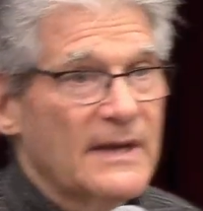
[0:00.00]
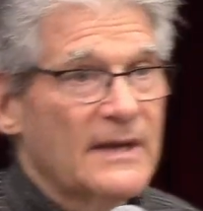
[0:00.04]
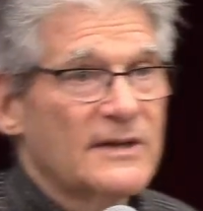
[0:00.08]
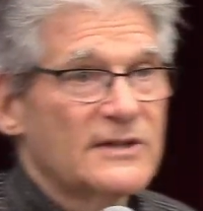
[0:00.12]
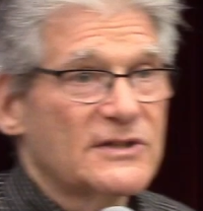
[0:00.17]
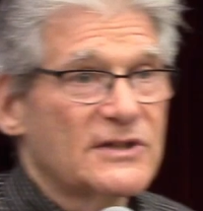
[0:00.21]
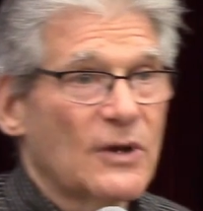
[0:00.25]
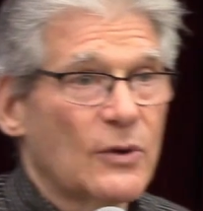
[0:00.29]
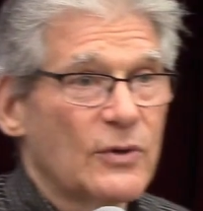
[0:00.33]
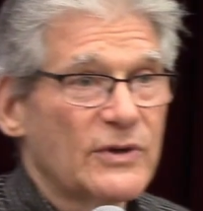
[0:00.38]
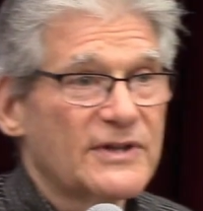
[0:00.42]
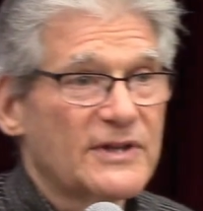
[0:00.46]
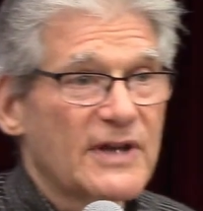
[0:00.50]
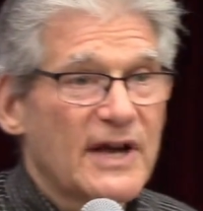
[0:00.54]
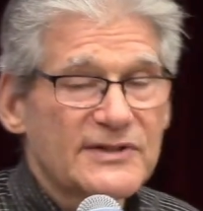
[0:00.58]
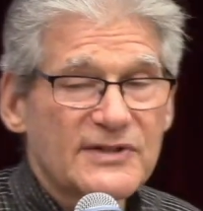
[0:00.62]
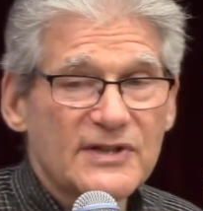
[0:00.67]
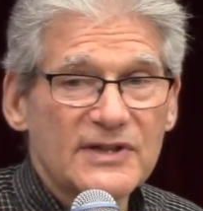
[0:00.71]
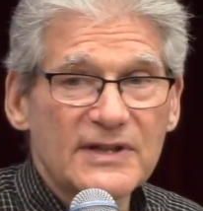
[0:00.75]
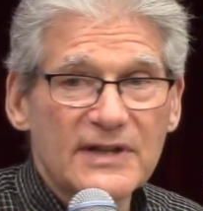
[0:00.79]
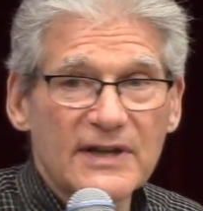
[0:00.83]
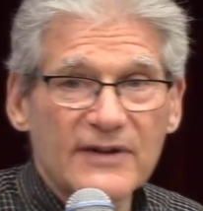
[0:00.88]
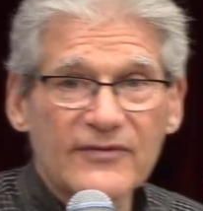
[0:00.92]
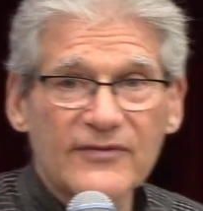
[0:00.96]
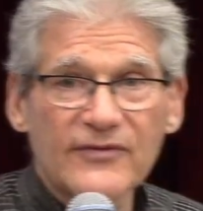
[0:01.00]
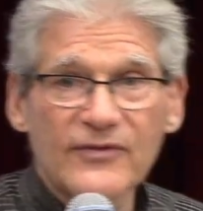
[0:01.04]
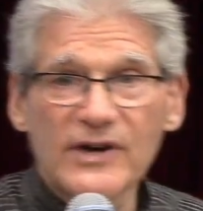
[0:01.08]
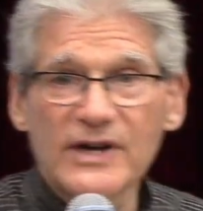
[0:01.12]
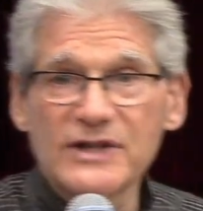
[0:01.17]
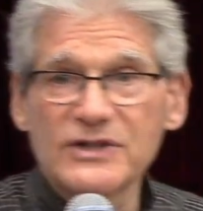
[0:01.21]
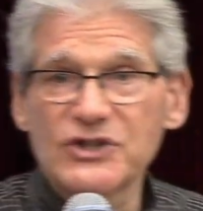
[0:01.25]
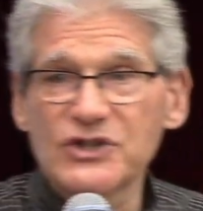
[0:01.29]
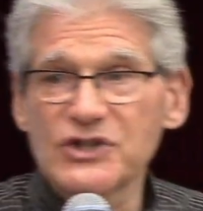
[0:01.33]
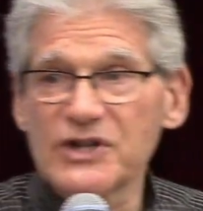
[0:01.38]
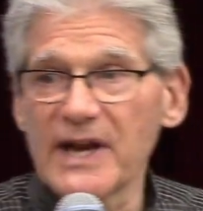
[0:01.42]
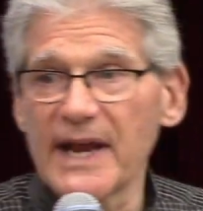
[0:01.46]
So it doesn't
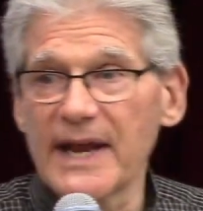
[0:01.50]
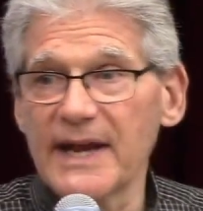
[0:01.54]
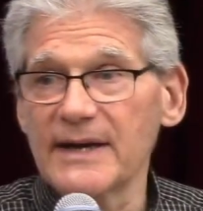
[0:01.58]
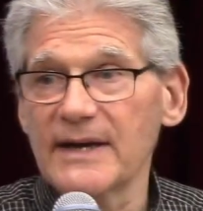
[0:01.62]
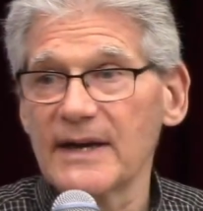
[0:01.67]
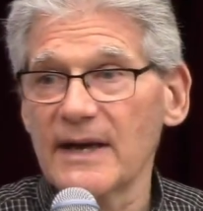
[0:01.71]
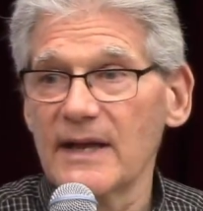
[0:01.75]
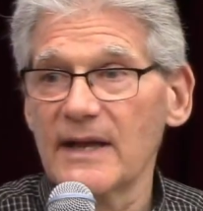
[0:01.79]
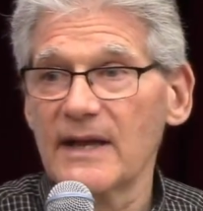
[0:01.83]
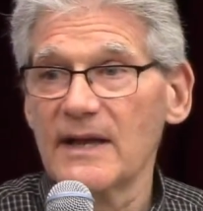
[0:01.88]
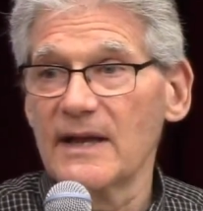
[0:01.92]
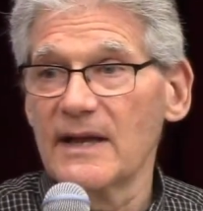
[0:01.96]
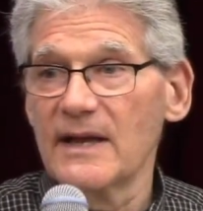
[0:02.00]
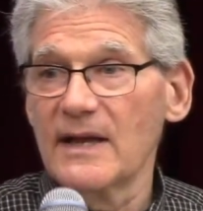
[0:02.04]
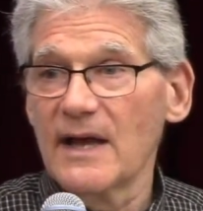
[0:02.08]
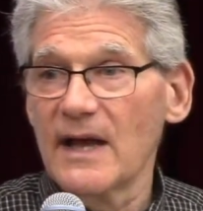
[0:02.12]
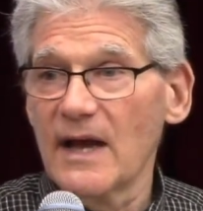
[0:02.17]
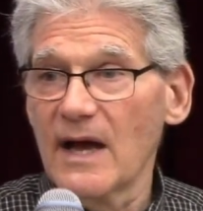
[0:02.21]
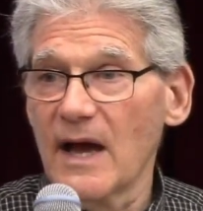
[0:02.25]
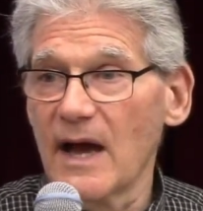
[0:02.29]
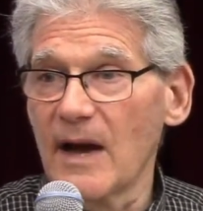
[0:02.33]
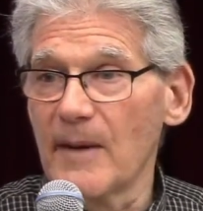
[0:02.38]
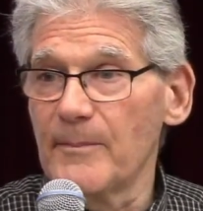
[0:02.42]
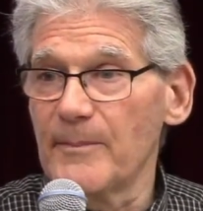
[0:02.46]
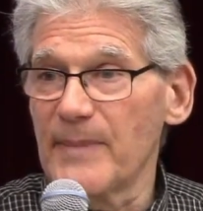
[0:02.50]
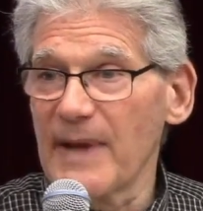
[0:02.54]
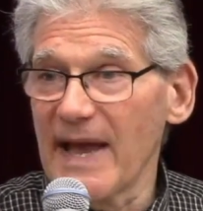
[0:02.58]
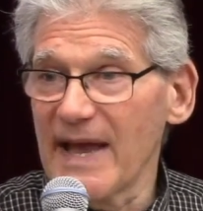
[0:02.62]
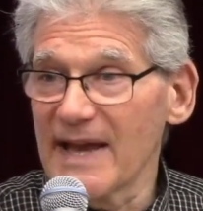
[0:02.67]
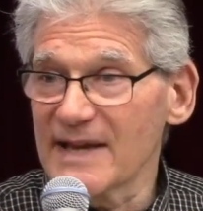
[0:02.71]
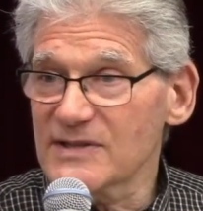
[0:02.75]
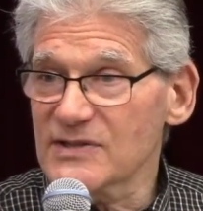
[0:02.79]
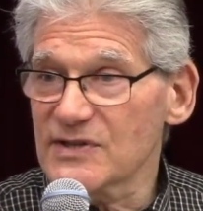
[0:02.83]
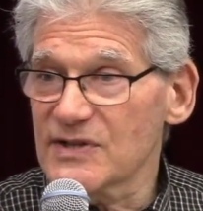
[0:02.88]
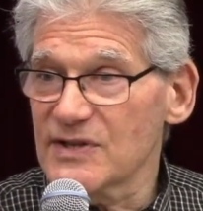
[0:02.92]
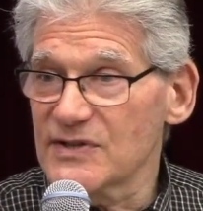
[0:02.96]
differentiate a
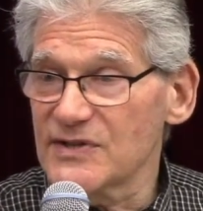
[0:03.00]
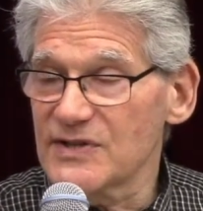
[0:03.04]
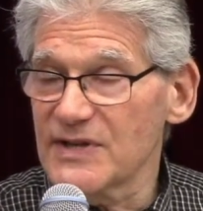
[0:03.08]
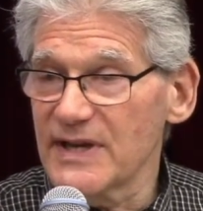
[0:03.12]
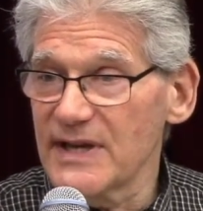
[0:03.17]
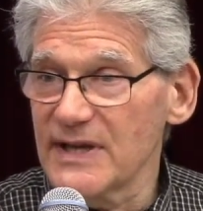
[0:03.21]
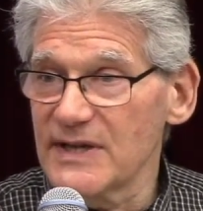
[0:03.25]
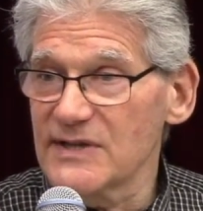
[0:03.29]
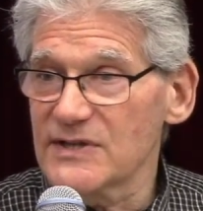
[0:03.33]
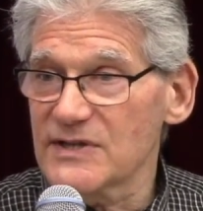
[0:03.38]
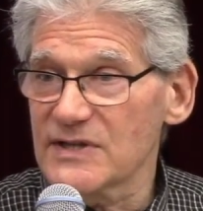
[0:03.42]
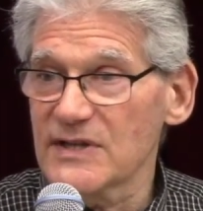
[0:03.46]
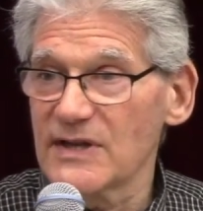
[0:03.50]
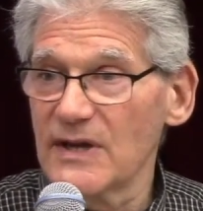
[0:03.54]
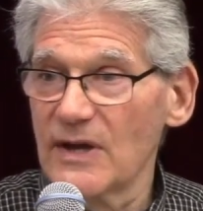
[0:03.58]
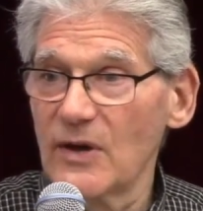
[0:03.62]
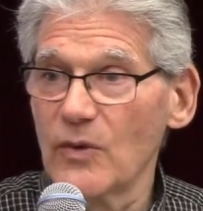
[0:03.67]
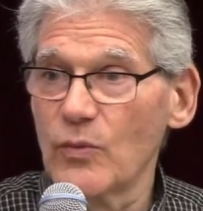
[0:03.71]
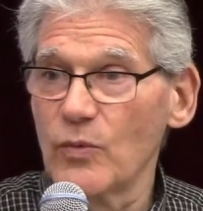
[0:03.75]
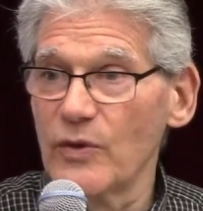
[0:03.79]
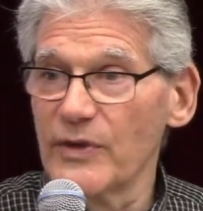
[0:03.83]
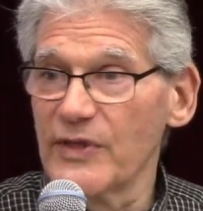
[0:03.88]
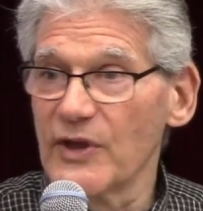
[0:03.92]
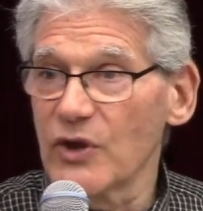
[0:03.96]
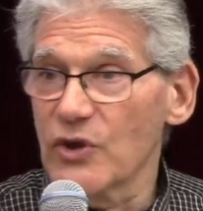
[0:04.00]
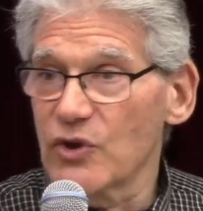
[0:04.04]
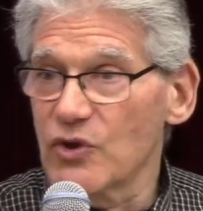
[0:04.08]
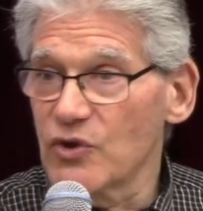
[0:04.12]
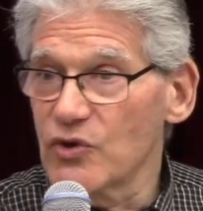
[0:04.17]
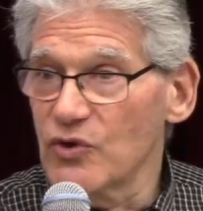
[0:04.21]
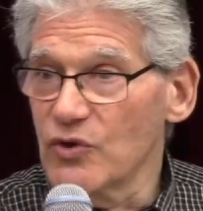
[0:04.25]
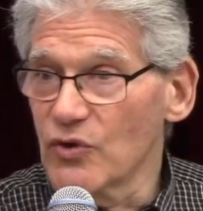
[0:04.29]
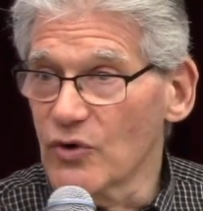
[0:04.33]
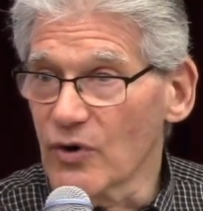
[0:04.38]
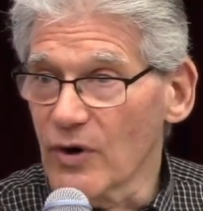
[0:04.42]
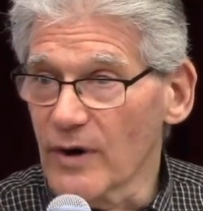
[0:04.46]
past disease with a
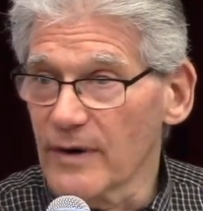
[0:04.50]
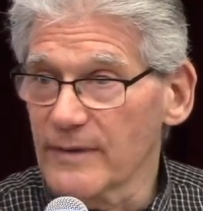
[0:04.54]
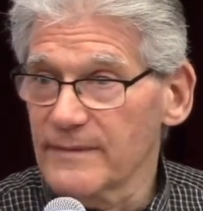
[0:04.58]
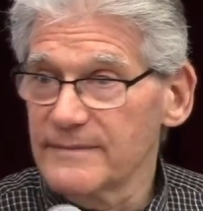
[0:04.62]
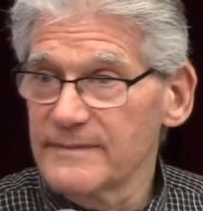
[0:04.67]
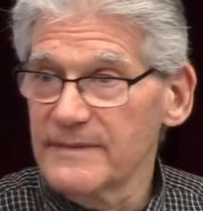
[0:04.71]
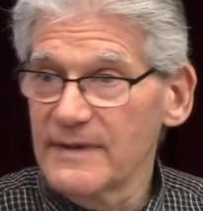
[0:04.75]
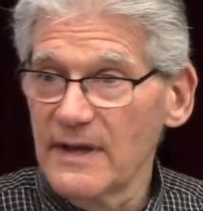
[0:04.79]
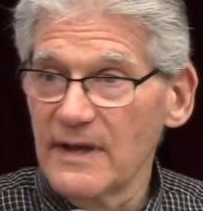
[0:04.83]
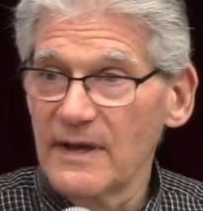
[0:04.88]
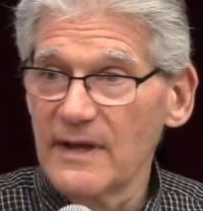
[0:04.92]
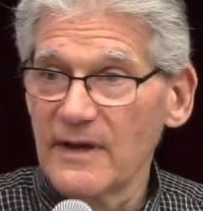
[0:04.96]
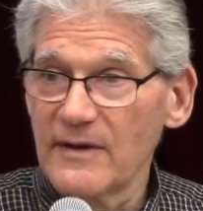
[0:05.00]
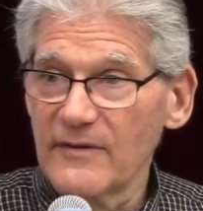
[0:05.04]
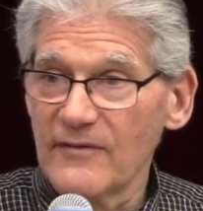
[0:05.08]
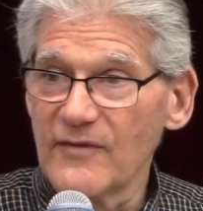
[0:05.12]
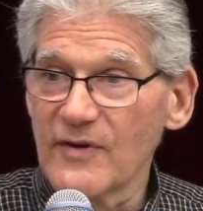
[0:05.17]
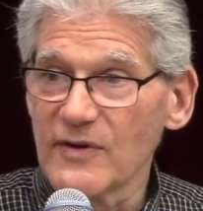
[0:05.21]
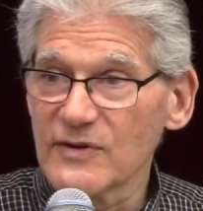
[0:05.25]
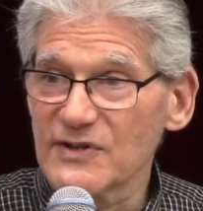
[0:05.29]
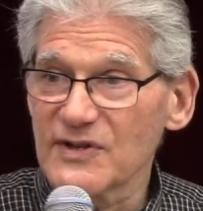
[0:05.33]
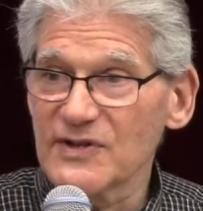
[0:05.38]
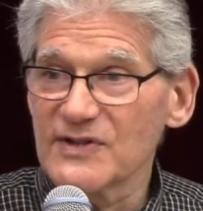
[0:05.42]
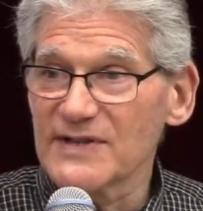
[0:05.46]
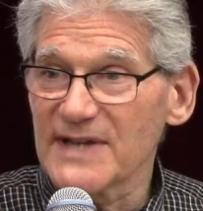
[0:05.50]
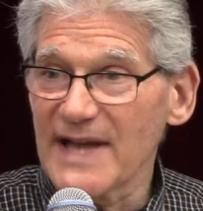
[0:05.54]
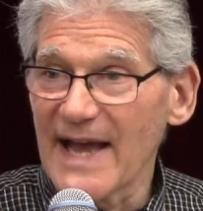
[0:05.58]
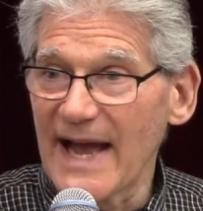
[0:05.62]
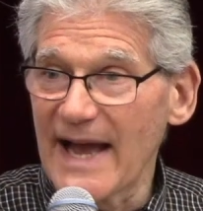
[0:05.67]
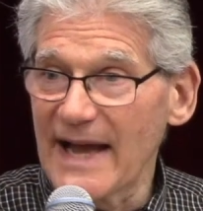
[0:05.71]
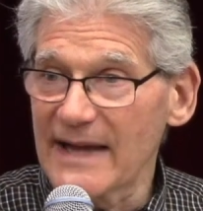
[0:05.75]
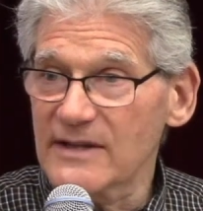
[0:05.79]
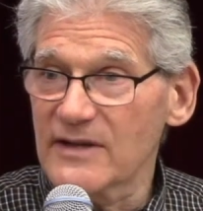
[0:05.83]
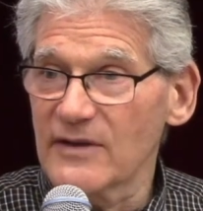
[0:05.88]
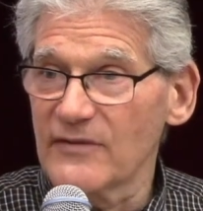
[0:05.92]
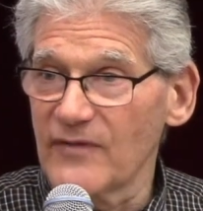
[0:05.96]
cure versus
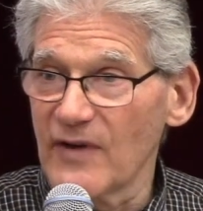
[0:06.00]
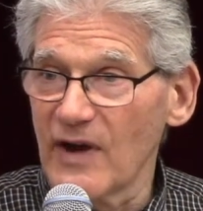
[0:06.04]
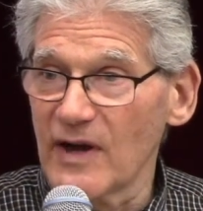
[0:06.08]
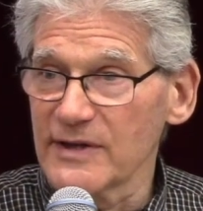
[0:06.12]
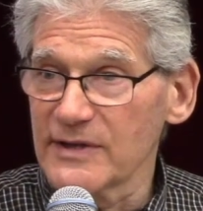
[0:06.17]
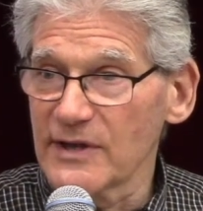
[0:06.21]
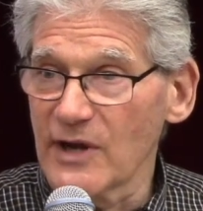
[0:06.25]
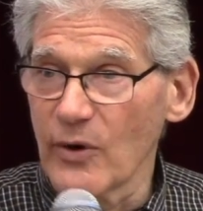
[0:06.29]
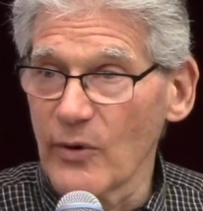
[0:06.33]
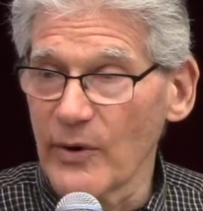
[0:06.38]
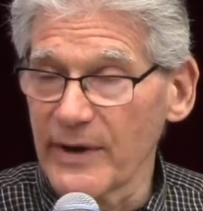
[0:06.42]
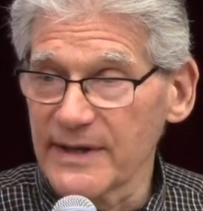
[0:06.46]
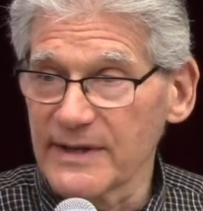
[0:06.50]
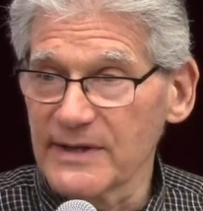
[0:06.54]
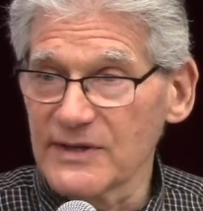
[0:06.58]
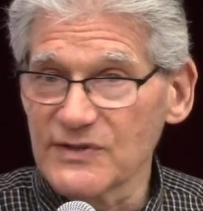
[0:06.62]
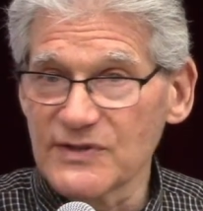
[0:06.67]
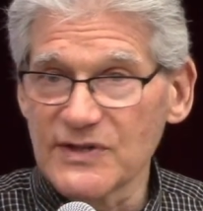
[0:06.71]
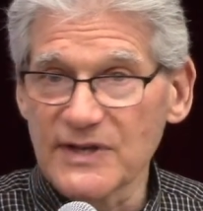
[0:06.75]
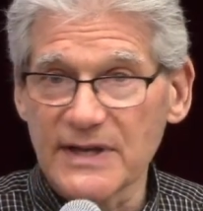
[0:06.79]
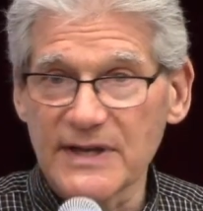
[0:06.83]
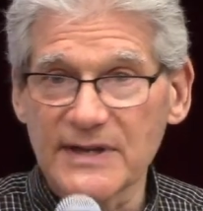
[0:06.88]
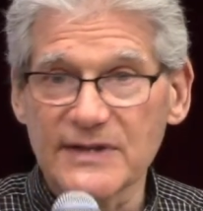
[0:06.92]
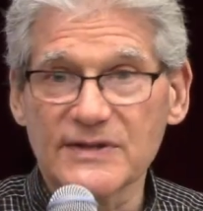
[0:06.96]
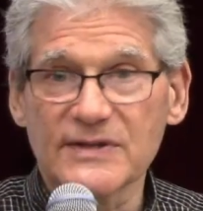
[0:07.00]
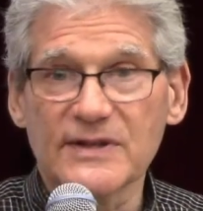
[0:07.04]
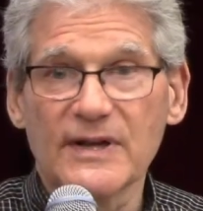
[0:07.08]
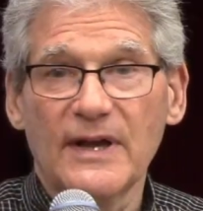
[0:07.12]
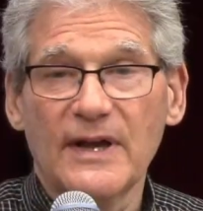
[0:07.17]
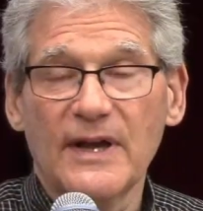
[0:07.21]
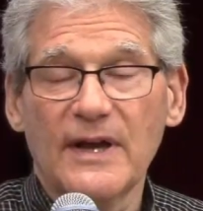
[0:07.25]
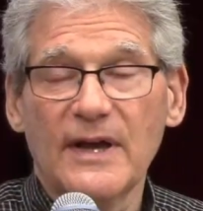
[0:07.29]
active ongoing disease.